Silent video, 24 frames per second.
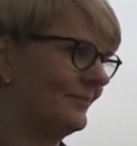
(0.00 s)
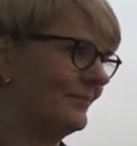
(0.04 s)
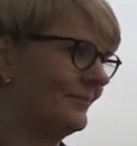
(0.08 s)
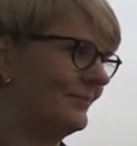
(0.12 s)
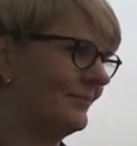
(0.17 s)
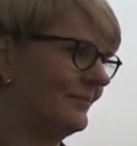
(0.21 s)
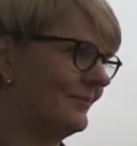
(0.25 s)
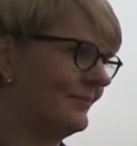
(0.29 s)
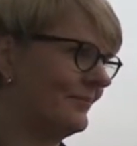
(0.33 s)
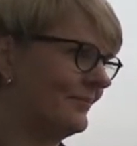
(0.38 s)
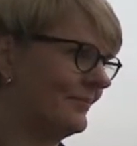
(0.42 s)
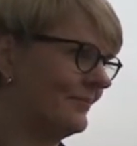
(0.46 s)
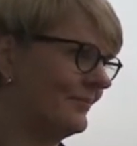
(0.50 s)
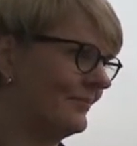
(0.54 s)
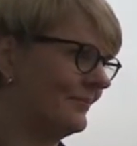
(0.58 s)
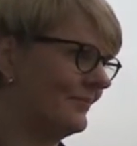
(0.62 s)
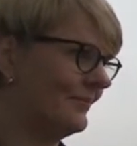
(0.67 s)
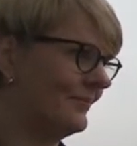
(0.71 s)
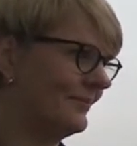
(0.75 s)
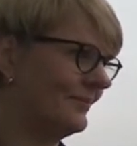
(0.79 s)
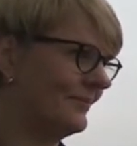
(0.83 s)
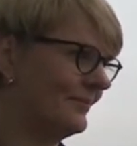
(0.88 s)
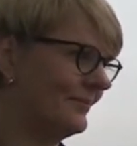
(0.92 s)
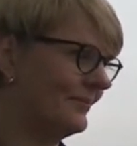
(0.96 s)

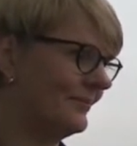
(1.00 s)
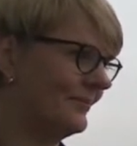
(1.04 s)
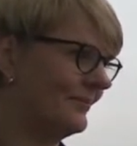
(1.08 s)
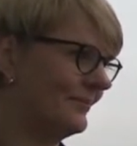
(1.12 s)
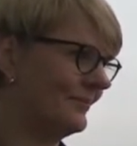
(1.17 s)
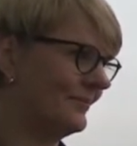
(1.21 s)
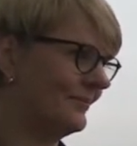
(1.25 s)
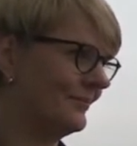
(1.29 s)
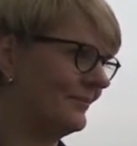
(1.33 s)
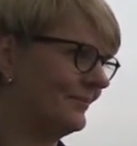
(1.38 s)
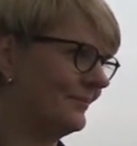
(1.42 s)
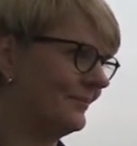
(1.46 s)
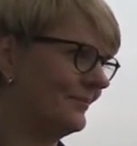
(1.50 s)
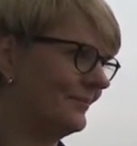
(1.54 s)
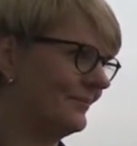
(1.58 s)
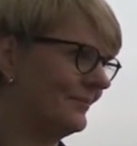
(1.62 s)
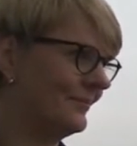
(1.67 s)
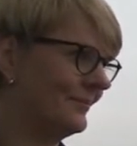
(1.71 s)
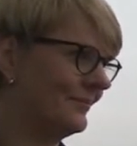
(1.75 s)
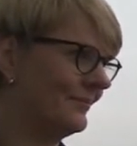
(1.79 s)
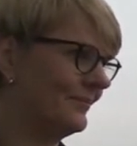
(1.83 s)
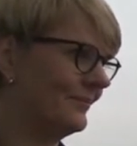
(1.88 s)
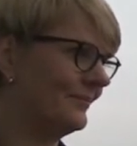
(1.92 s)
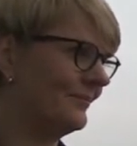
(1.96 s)

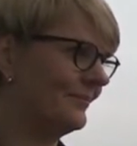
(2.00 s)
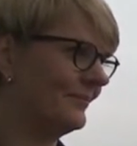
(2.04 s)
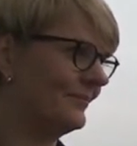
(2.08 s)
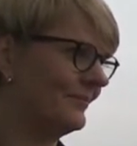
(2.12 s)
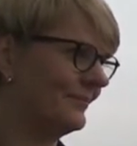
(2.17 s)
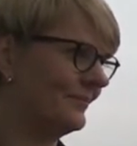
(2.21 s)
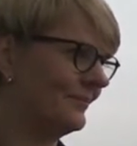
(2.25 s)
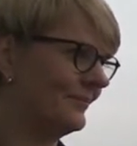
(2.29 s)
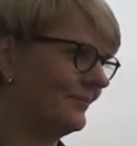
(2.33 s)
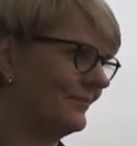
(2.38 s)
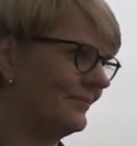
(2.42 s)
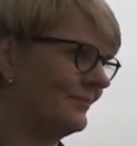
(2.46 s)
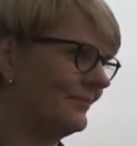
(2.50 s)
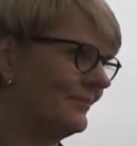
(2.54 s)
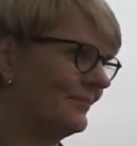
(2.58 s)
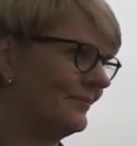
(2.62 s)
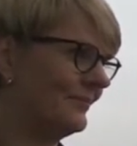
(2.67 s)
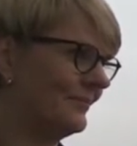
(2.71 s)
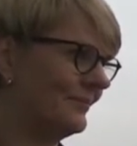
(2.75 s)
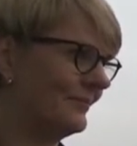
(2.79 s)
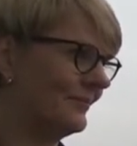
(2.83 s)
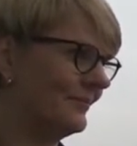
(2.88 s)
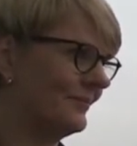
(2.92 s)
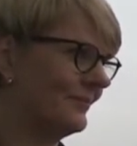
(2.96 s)

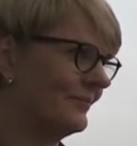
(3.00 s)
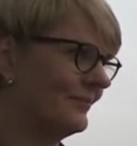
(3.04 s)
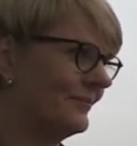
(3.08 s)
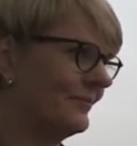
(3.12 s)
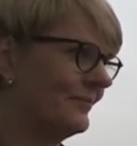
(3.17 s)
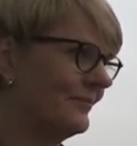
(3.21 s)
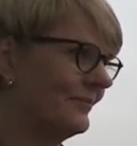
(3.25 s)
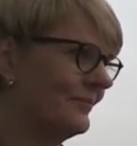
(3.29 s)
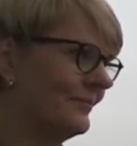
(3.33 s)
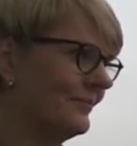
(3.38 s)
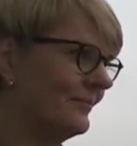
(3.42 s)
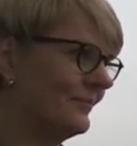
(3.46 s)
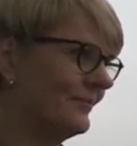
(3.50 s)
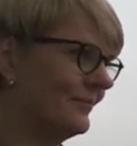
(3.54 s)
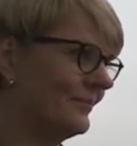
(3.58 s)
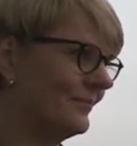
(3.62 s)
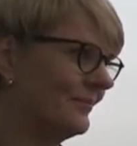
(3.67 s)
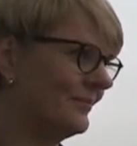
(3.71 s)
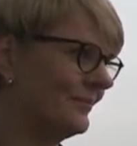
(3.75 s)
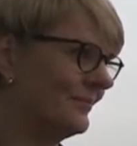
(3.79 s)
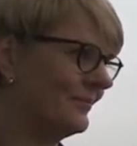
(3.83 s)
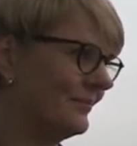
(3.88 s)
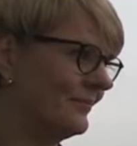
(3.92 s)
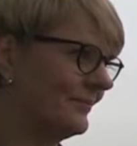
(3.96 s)

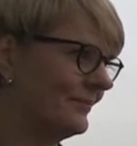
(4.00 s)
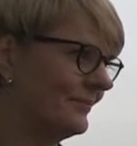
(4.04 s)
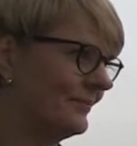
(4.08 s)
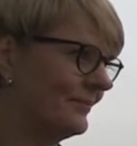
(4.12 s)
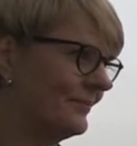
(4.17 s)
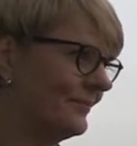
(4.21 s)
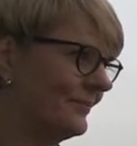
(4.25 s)
(not speaking)